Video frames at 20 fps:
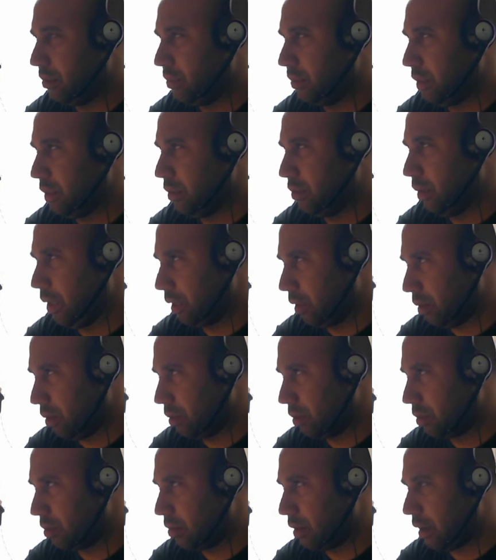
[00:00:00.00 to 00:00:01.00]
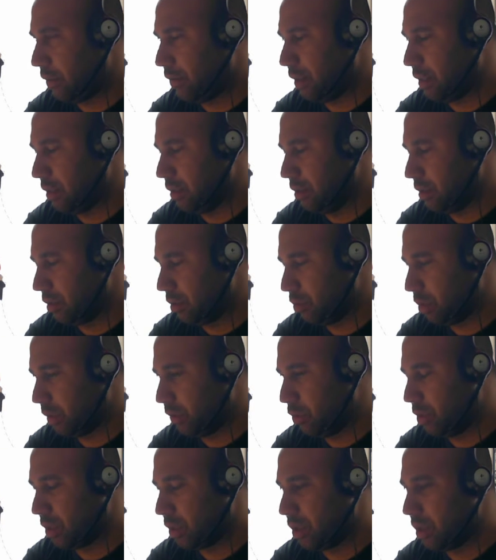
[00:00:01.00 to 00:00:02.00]
regular graphite look or
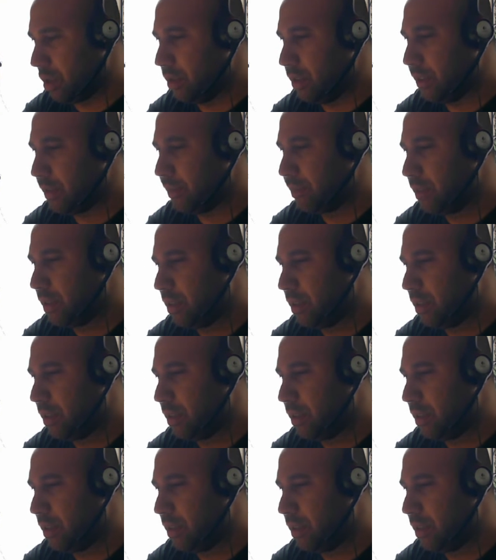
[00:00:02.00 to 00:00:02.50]
whatever you want to call it,